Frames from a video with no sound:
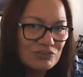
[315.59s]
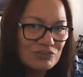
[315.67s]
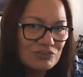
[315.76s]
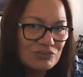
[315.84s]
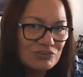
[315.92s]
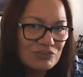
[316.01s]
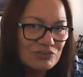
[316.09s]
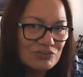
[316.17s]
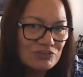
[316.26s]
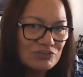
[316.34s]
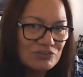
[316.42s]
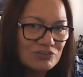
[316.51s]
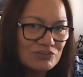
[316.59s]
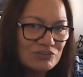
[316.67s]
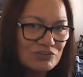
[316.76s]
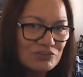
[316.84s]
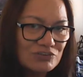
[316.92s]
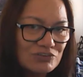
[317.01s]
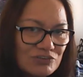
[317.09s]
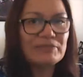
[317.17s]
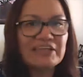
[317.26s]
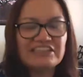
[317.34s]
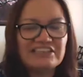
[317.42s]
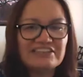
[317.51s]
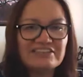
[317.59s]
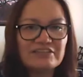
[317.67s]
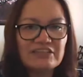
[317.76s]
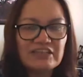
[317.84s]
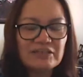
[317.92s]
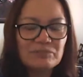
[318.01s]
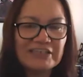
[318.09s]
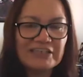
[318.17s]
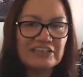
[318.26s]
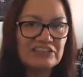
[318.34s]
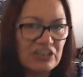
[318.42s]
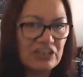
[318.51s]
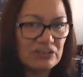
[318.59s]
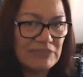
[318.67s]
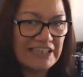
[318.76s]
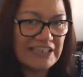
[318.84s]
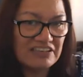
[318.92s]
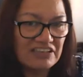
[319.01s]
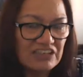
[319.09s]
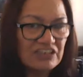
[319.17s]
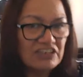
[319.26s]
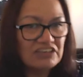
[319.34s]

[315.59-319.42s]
that you had for X amount of years back in your homeland.